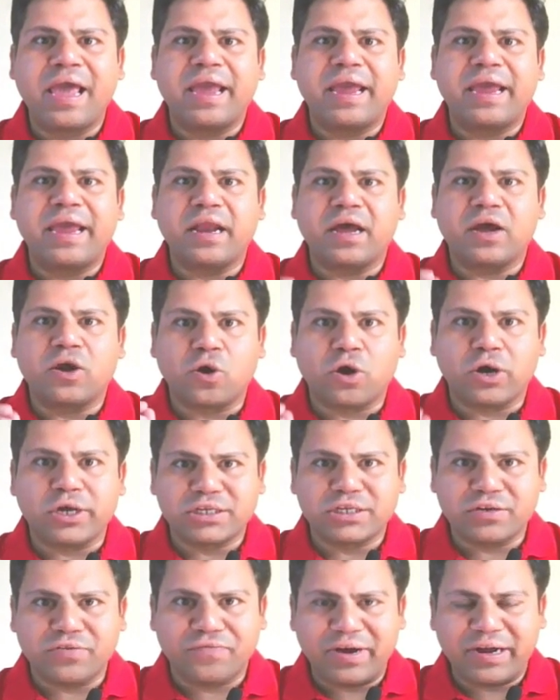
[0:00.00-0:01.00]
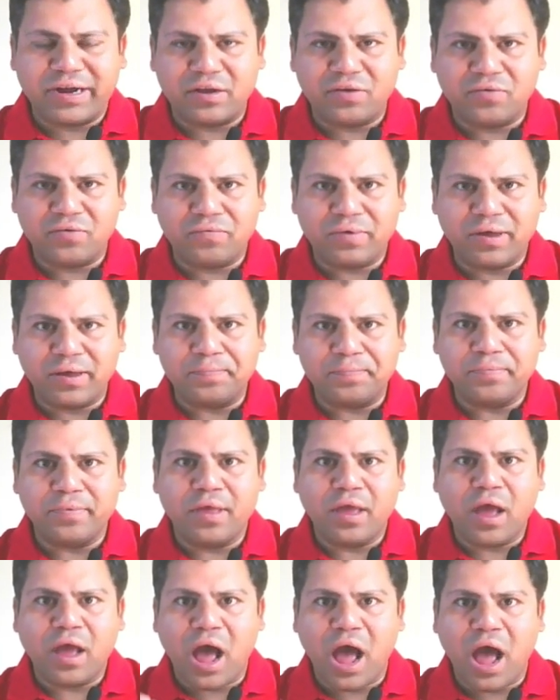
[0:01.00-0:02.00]
in a cost-effective way,
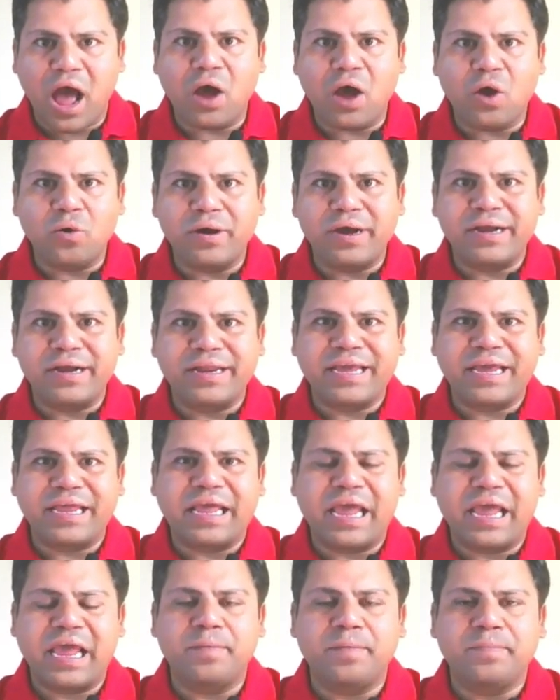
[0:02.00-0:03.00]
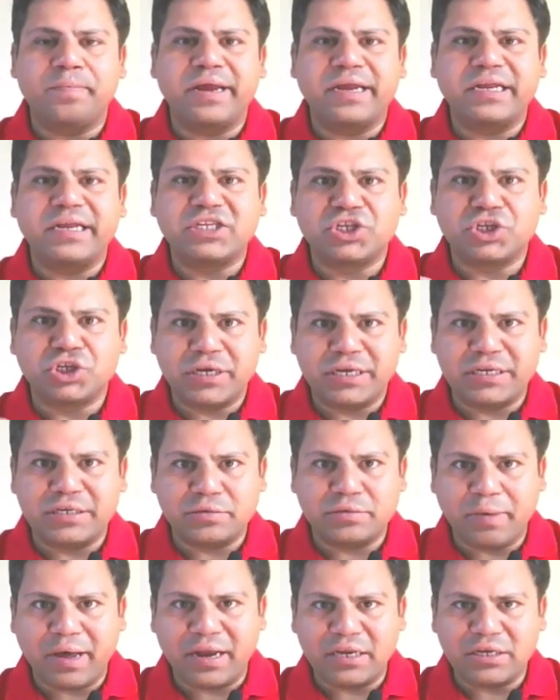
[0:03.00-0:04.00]
how it can help in
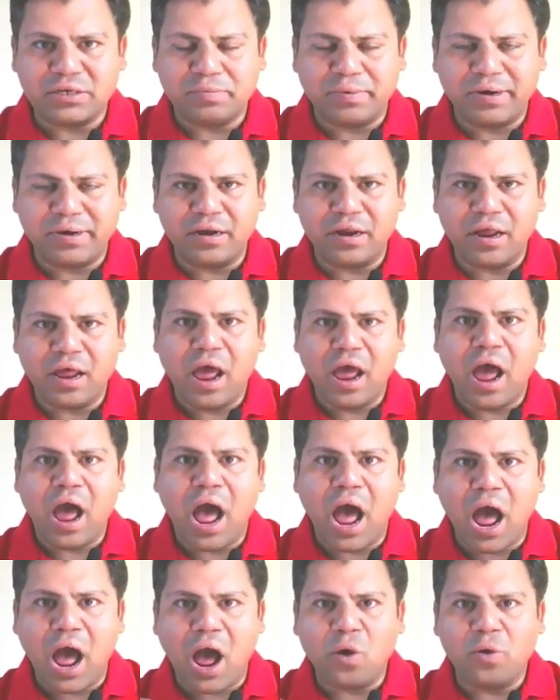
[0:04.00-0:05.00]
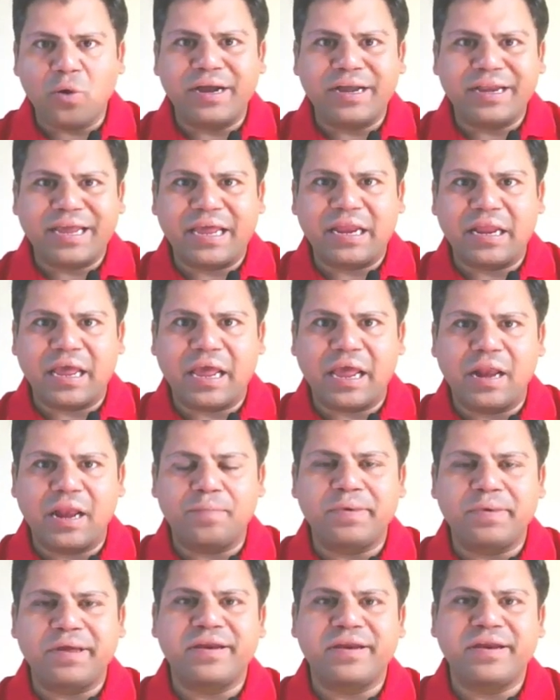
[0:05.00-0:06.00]
change management, how it can
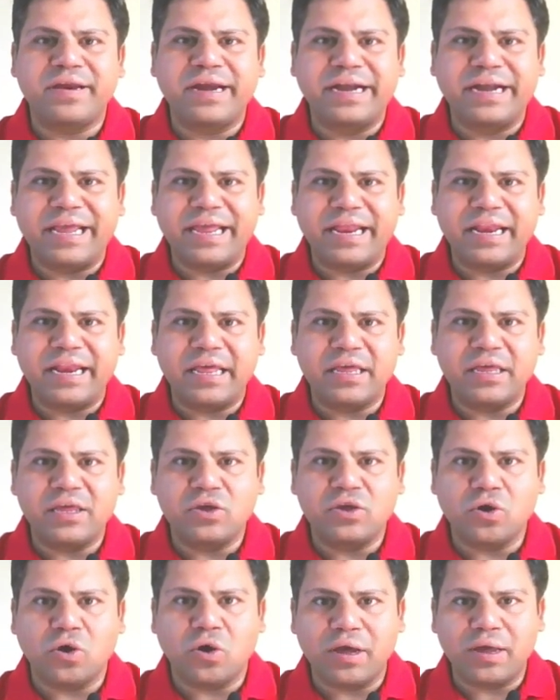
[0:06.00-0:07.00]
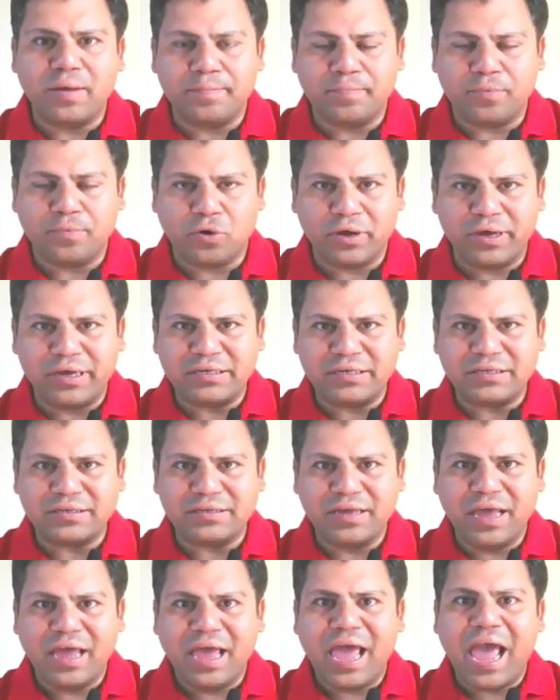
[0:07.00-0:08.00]
help in retaining your employees,
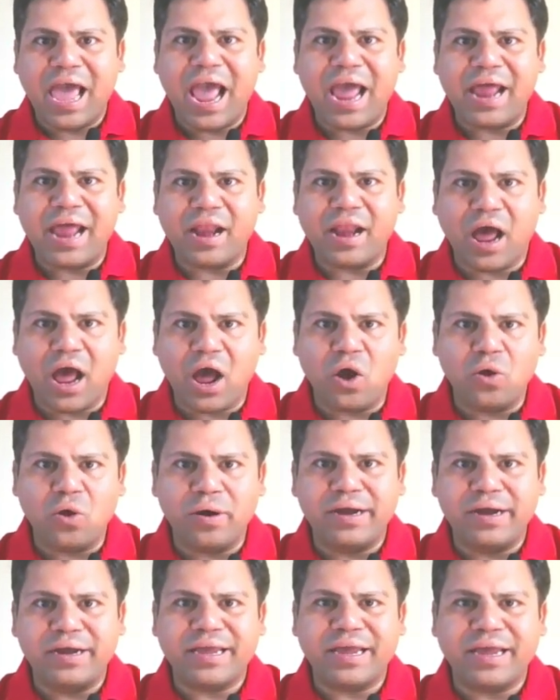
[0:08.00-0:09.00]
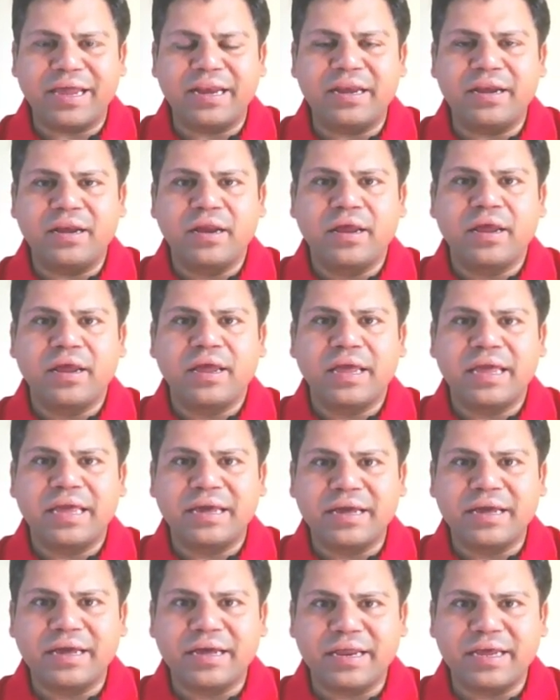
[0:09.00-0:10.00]
and how it can
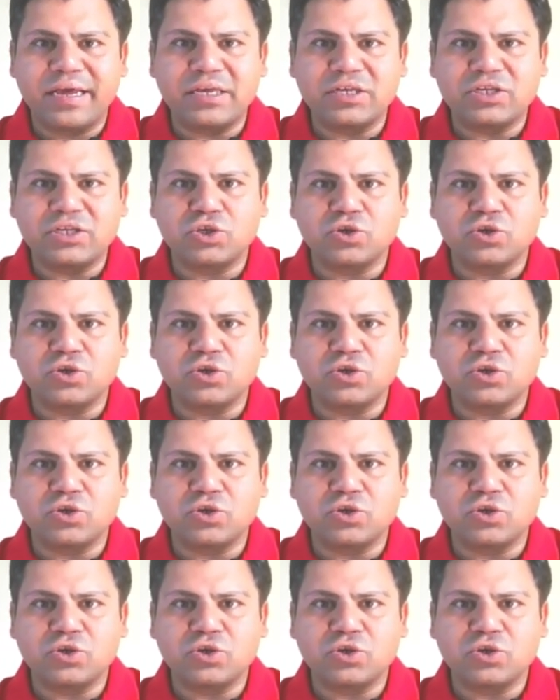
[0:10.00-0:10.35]
increase